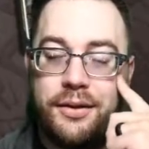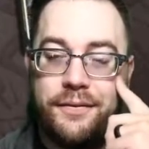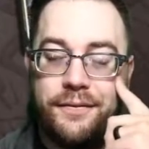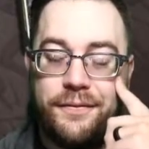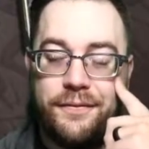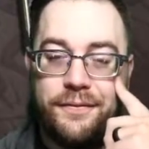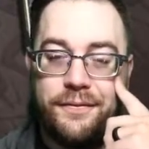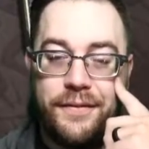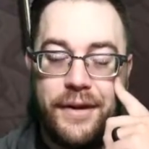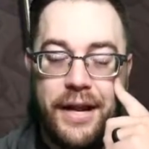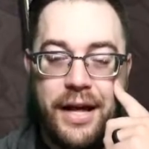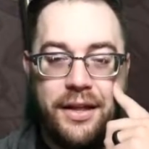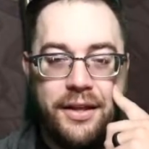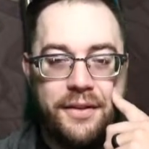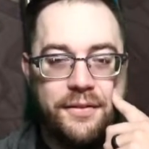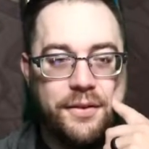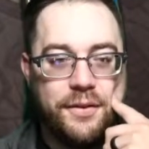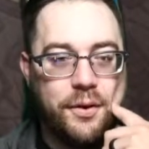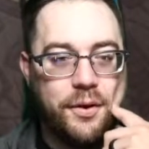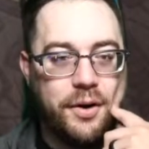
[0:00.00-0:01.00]
Finale
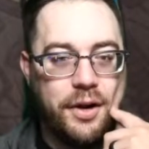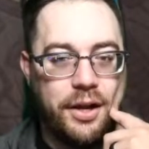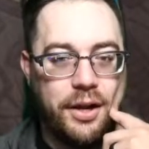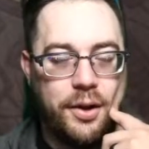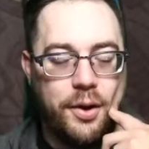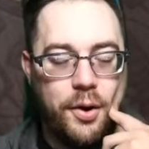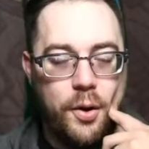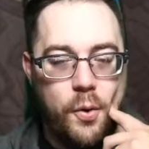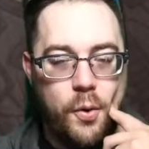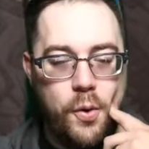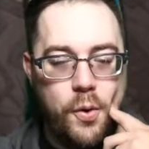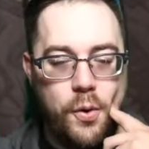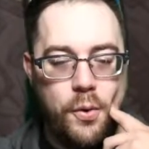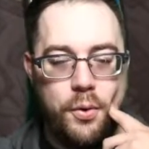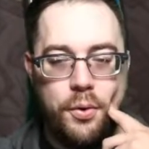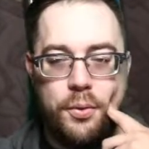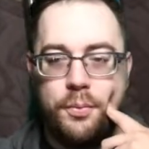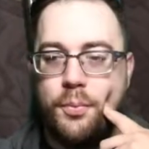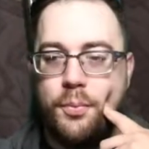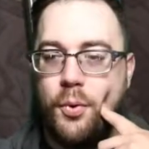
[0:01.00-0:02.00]
of Glory. Whew,
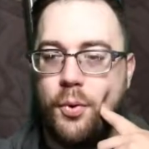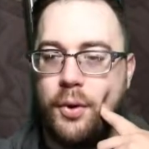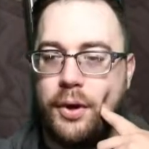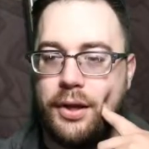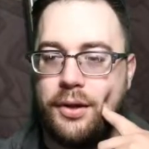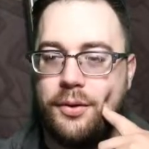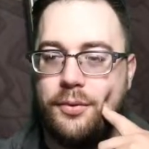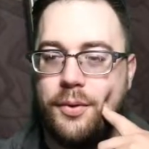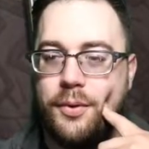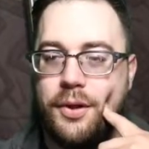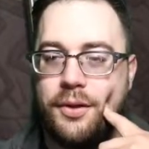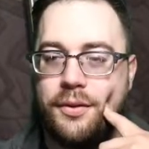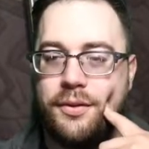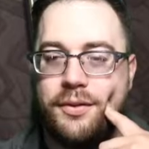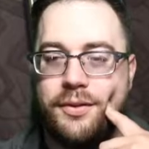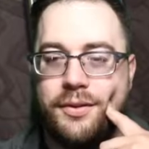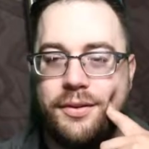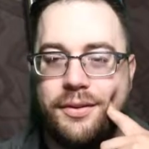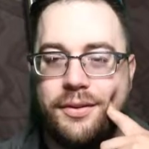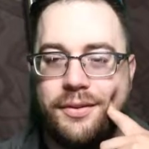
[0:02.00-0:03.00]
boy. Well,
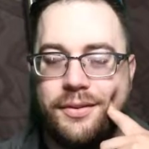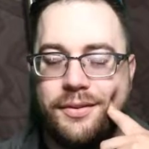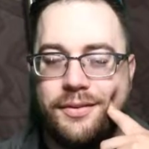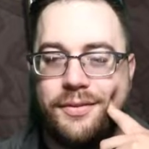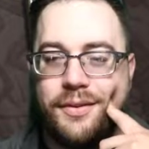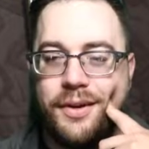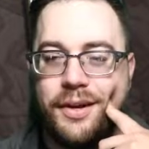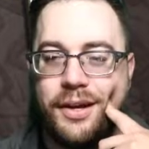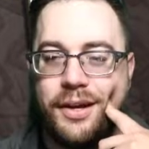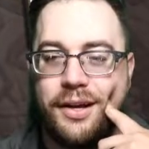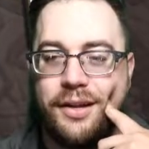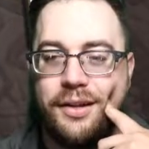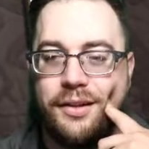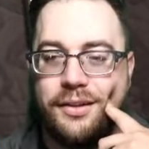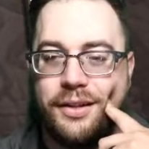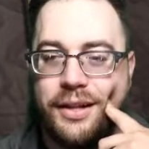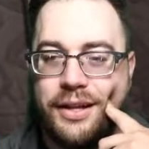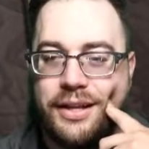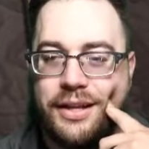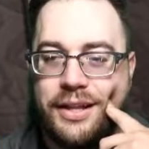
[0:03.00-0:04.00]

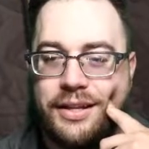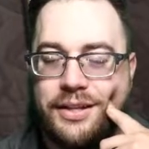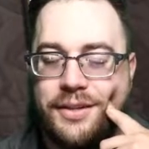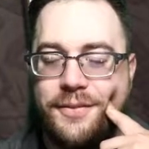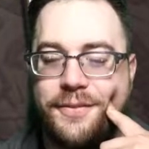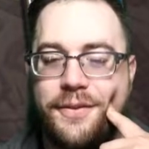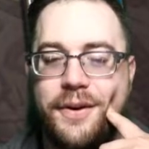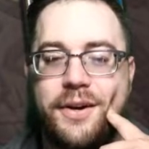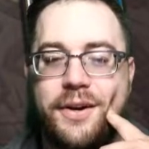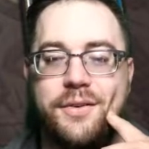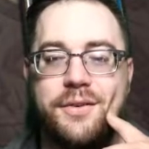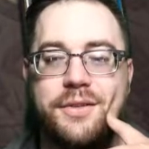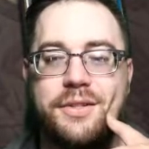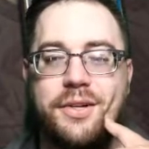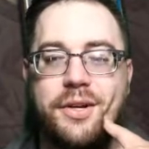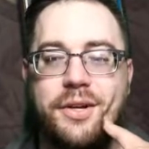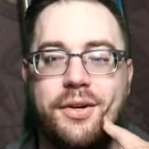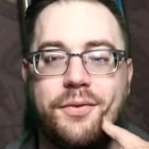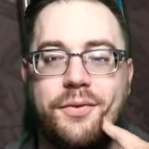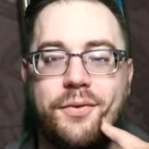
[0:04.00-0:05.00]
letting that Teferi
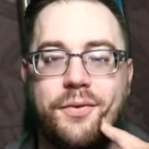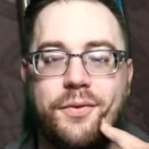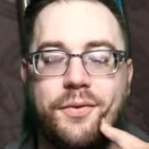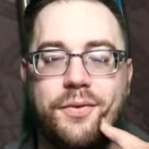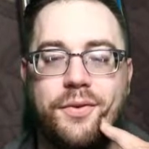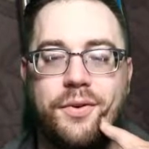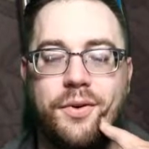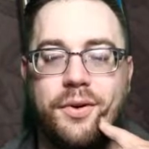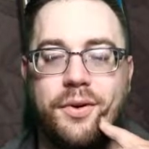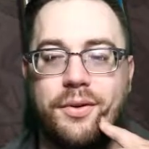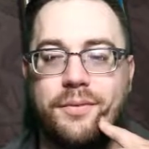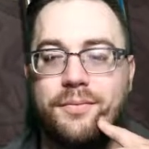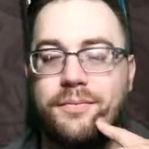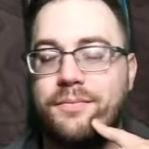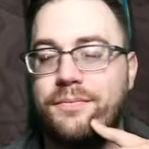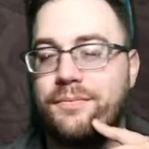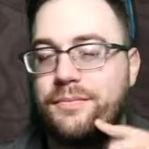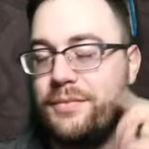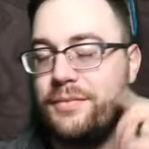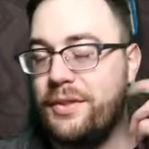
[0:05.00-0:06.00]
resolve, or
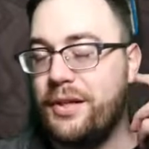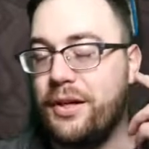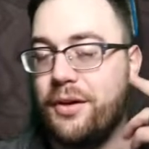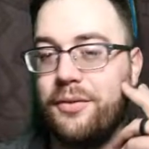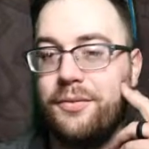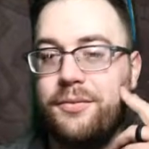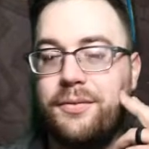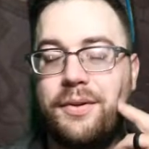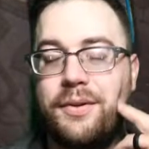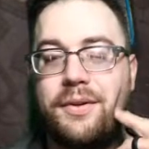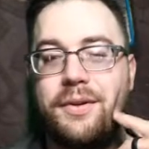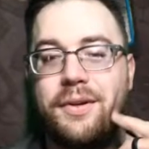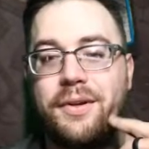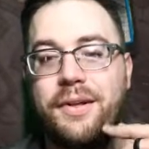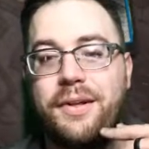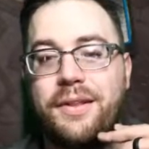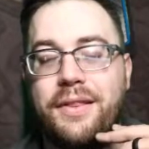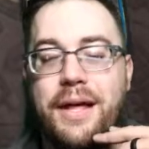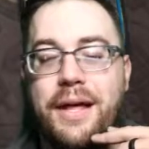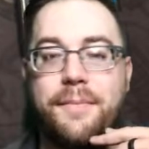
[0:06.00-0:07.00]

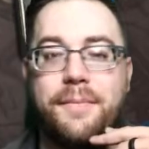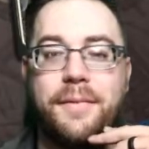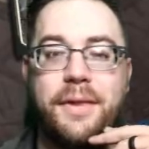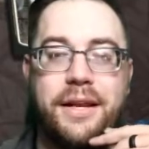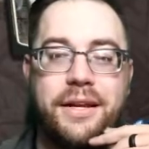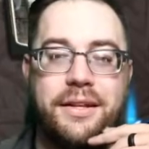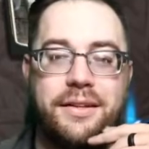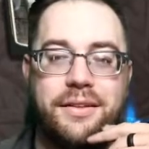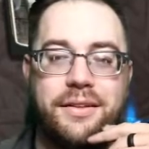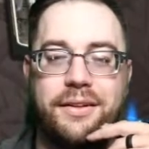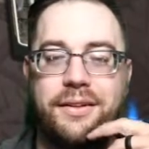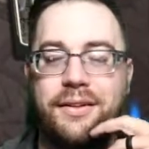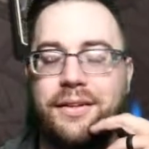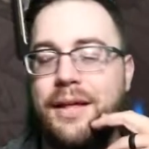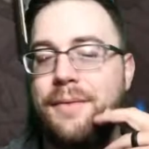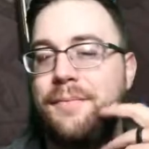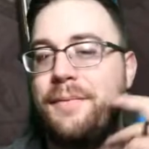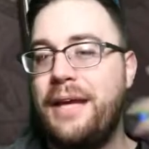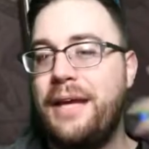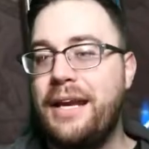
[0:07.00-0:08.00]
them
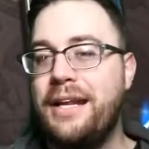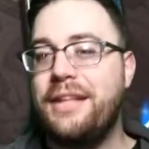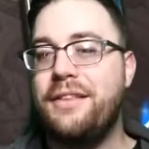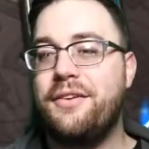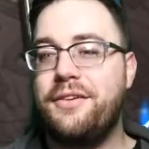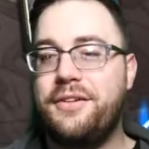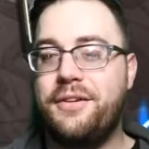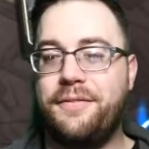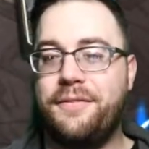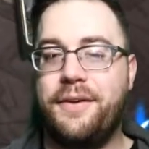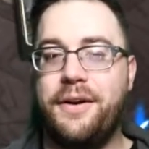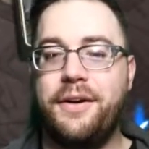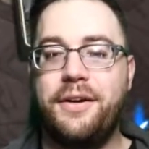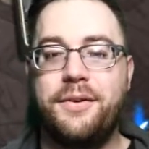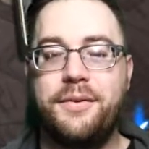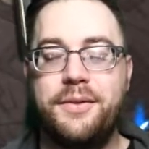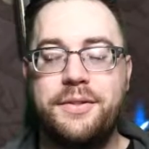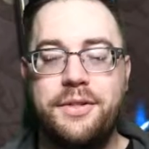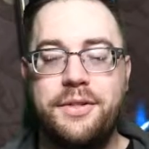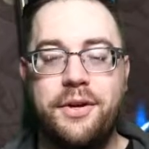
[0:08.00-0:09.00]
getting their Teferi to
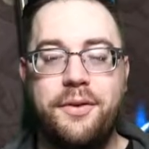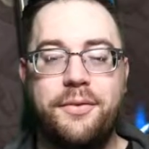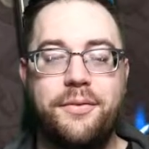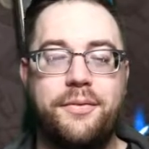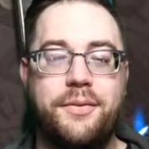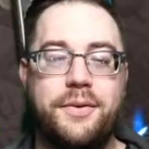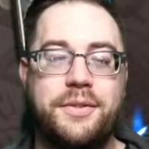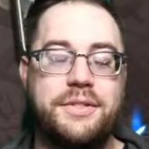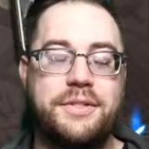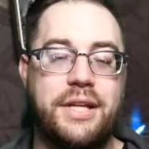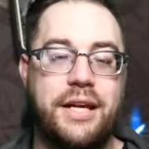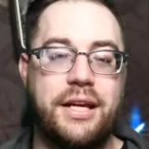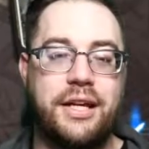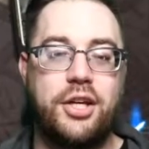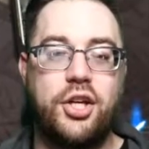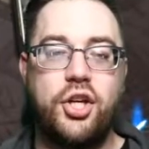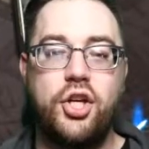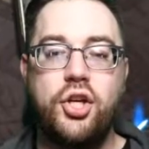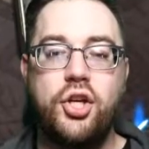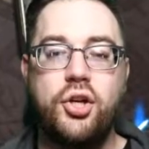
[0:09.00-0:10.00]
resolve was like
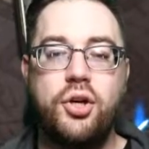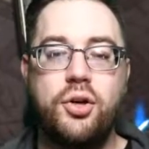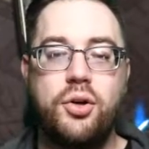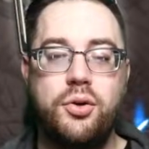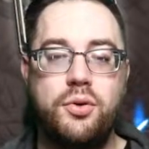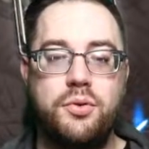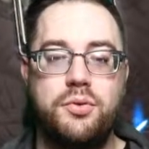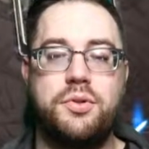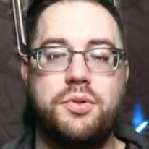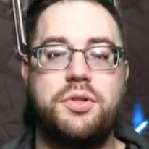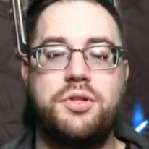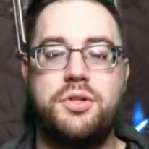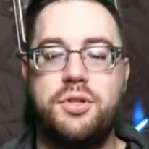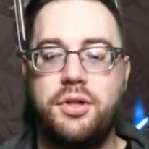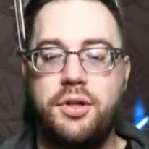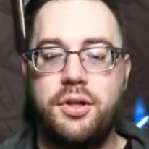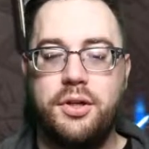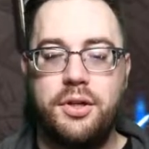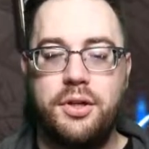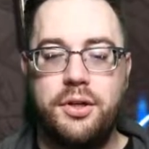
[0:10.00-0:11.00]
huge,
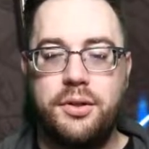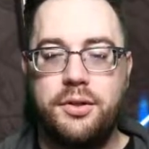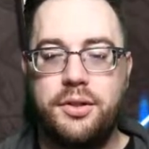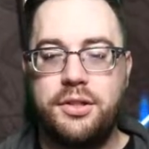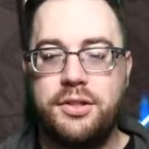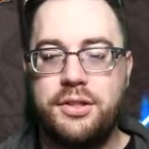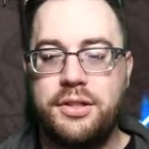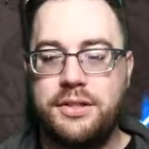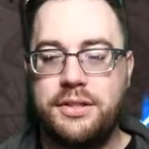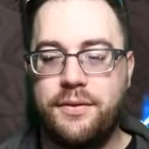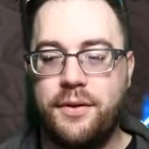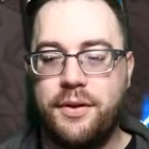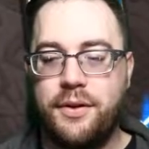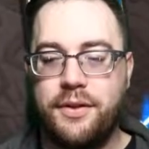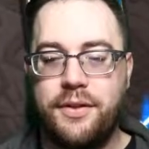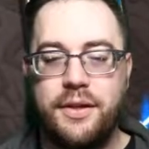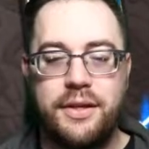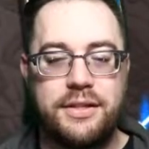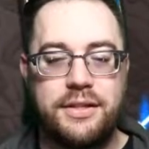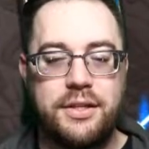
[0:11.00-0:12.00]
just because of all the
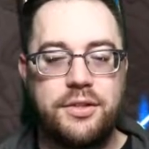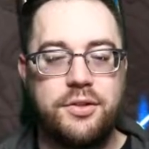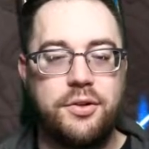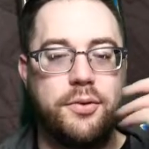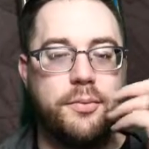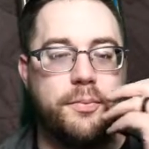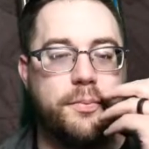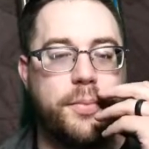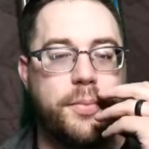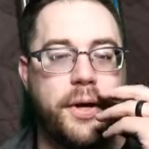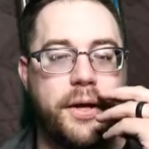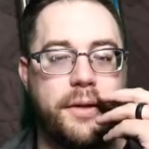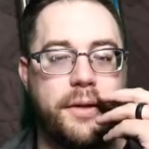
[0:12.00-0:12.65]
things I drew. But